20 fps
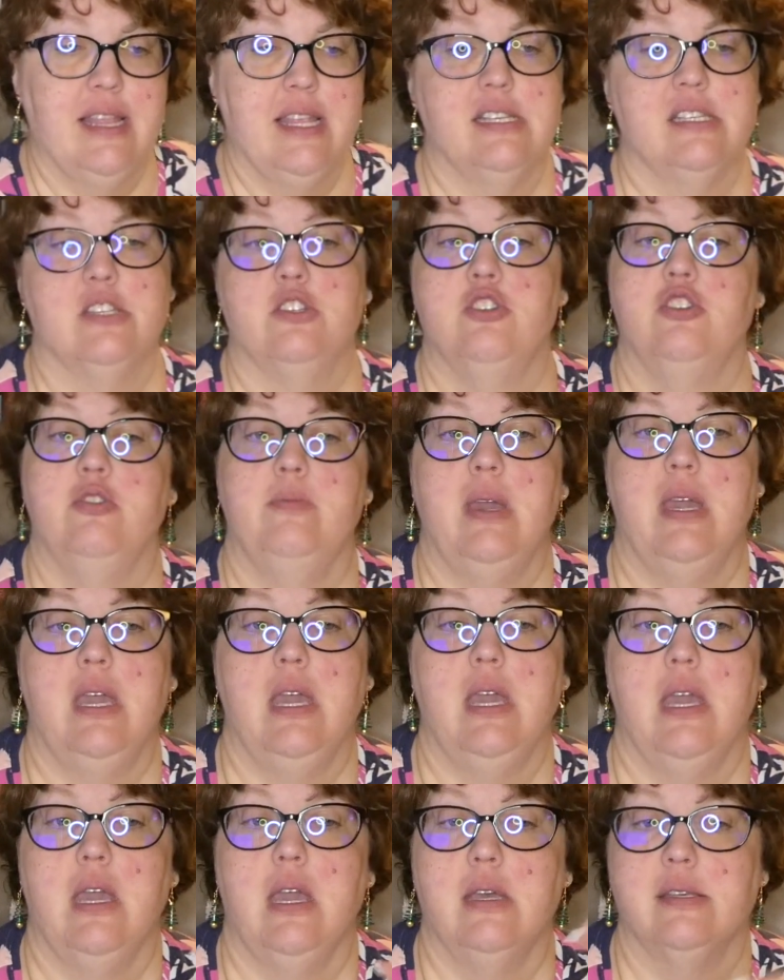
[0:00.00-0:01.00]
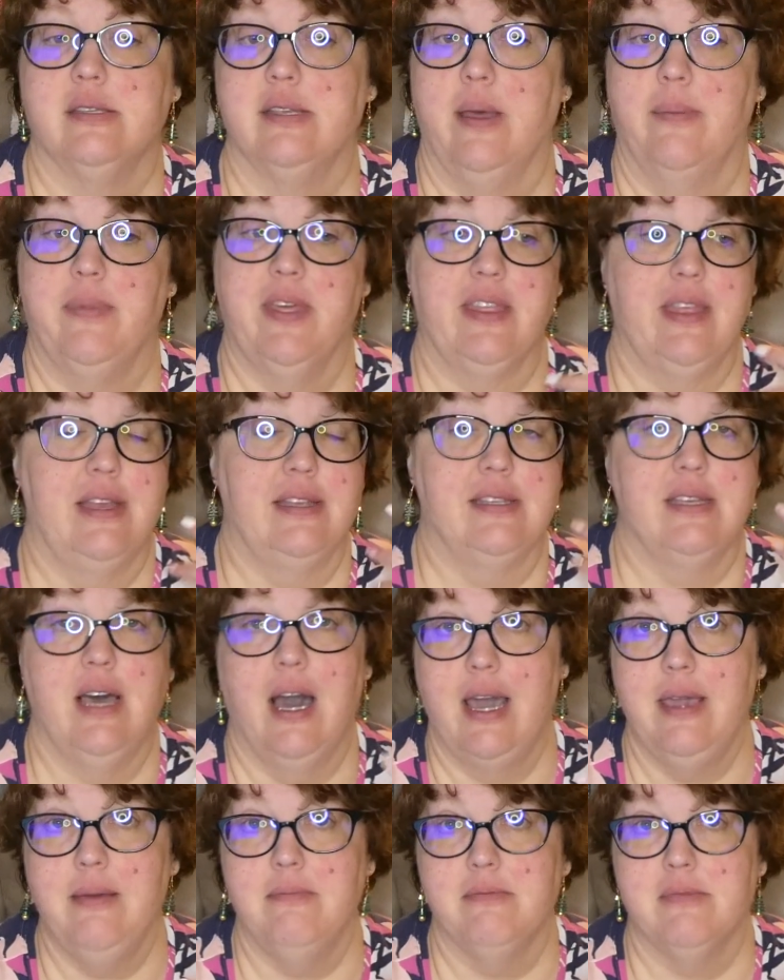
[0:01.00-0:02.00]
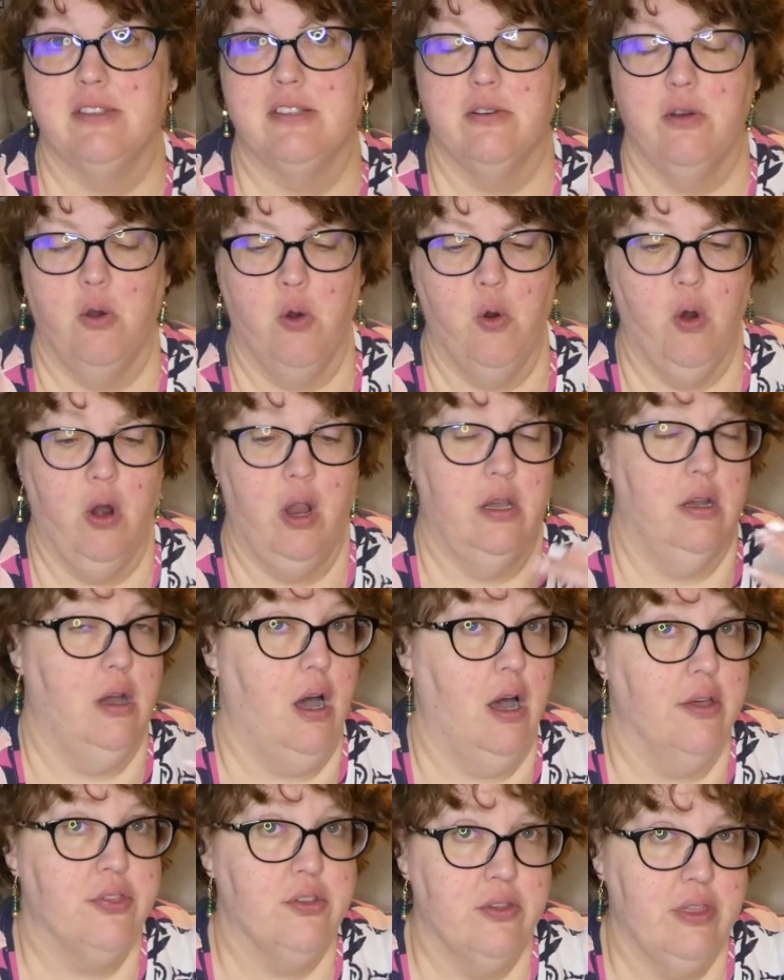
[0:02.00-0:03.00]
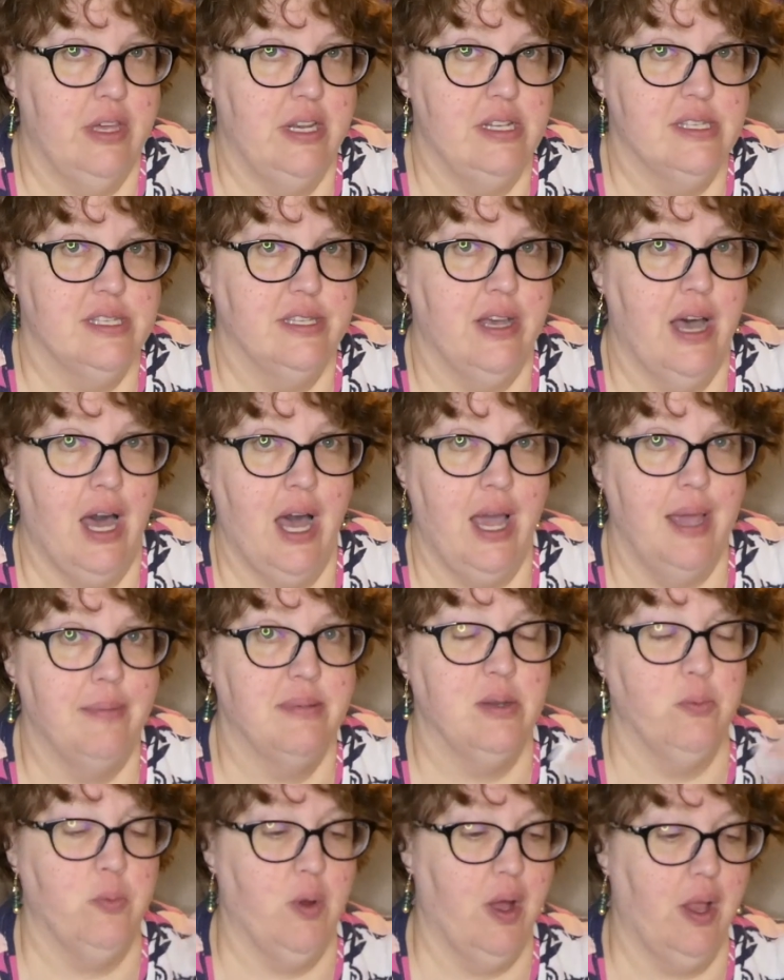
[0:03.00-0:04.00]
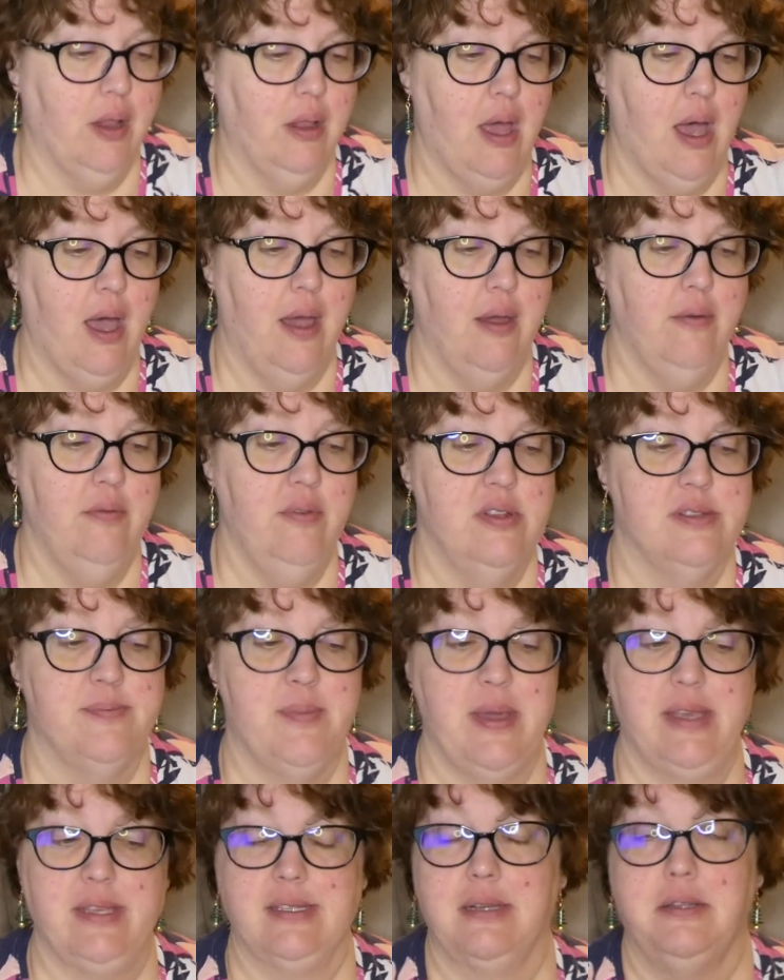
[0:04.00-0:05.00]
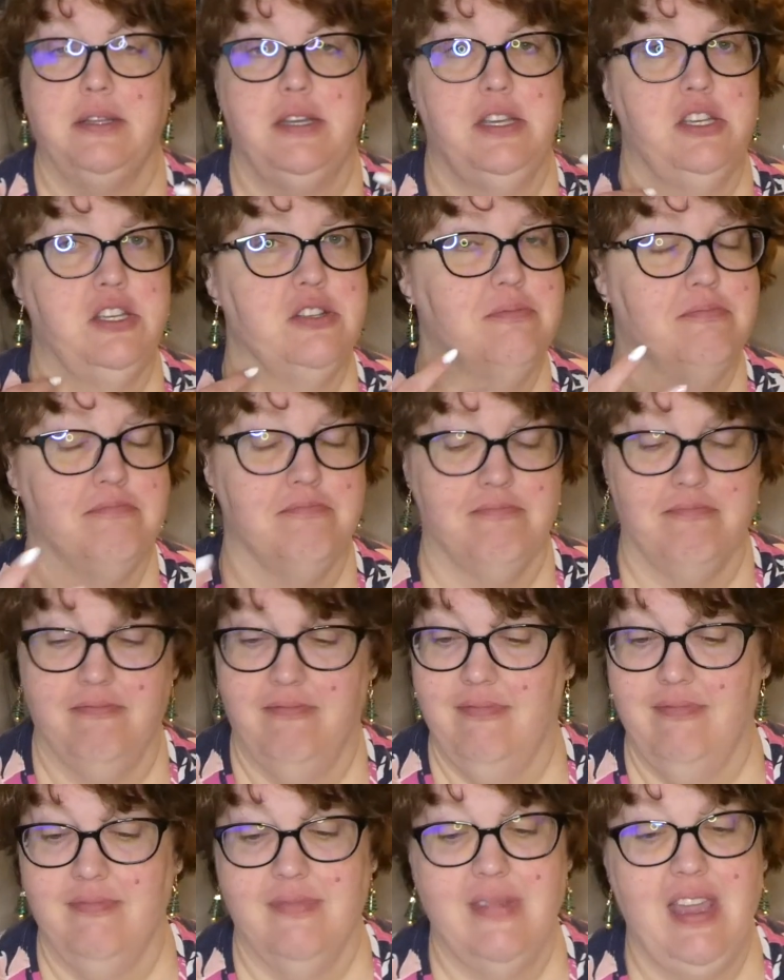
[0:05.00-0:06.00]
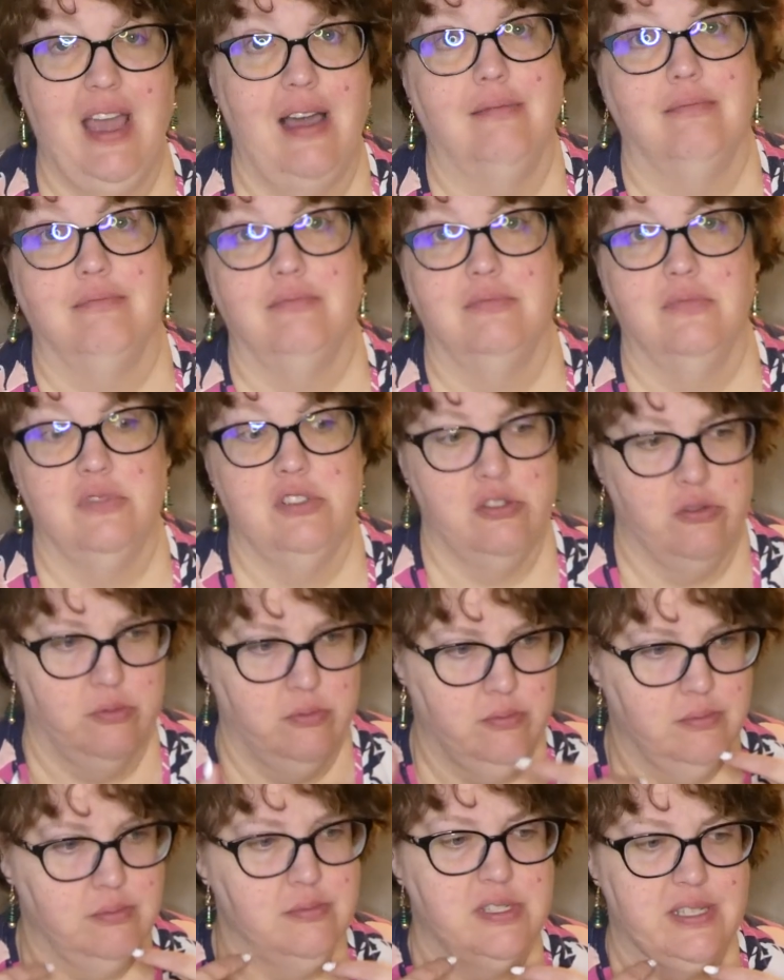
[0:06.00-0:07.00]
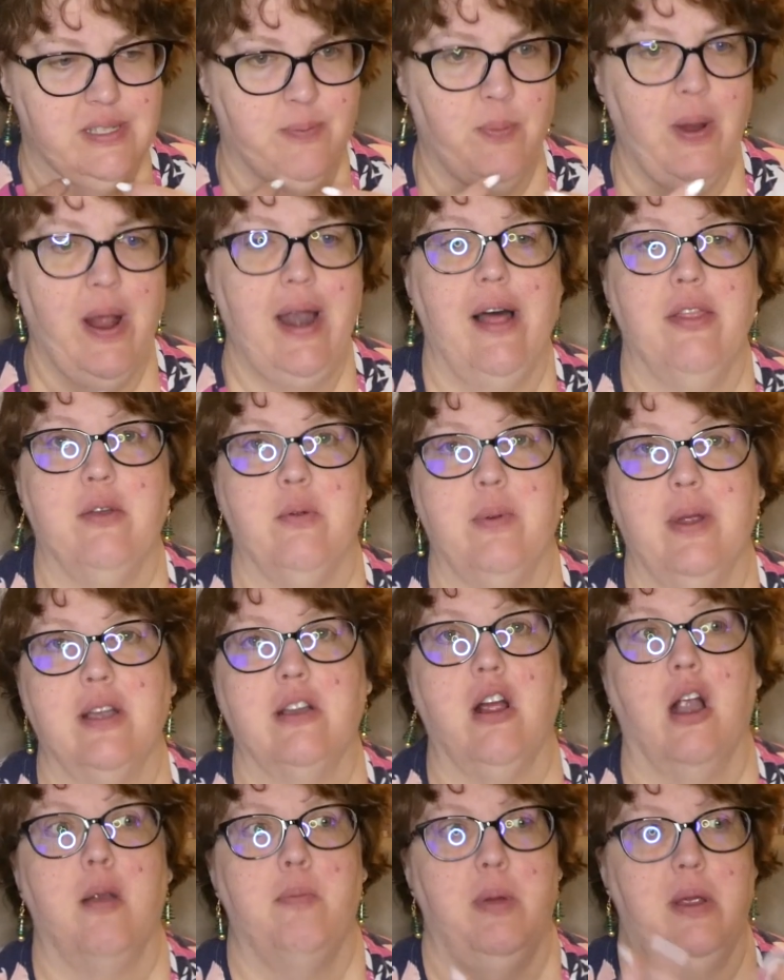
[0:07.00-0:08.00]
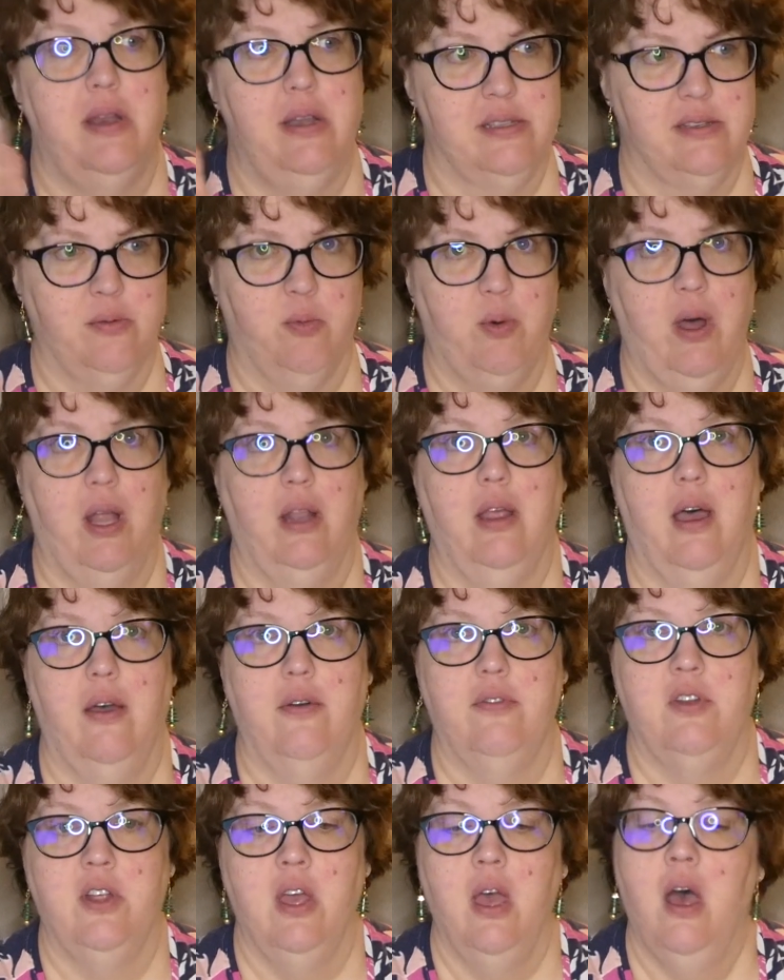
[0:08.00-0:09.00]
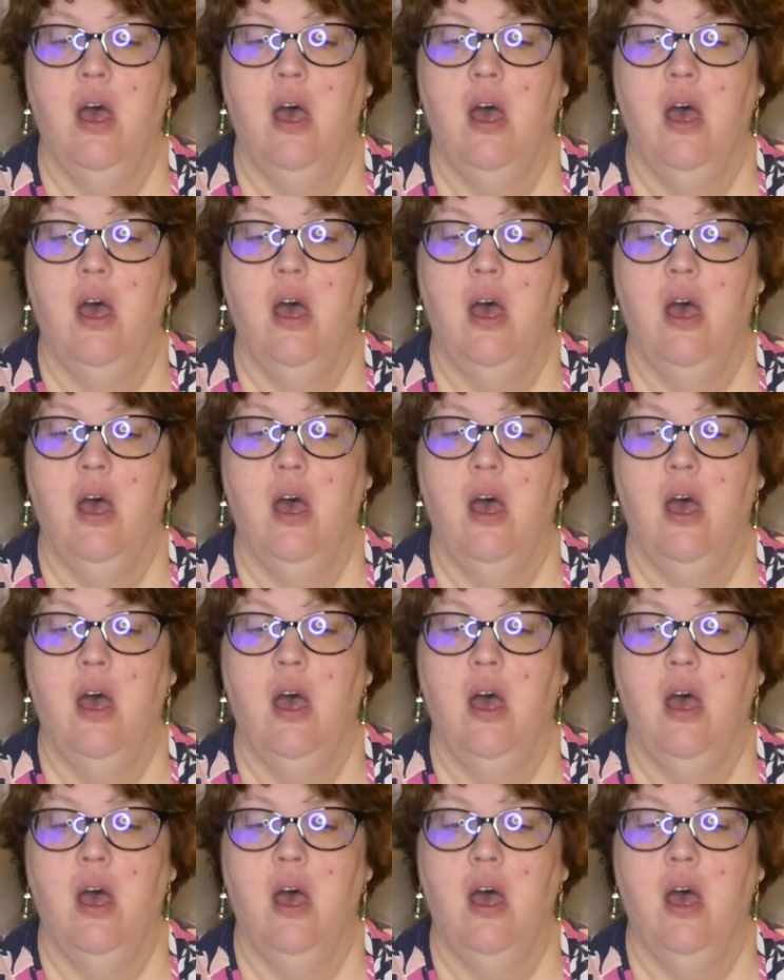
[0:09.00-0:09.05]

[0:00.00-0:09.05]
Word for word: this to be something that's hyped or an author that is hyped and well loved. It's basically, yeah, spread out the red carpet. It's a well loved